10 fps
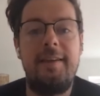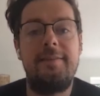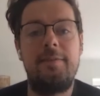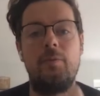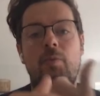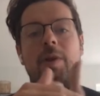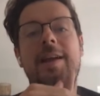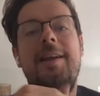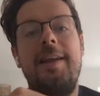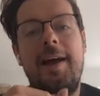This
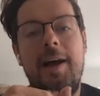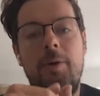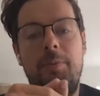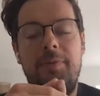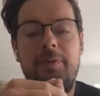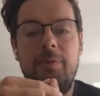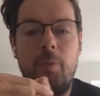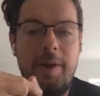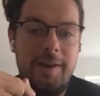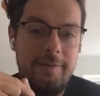really
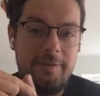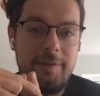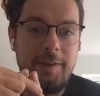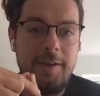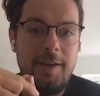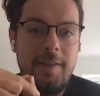helps with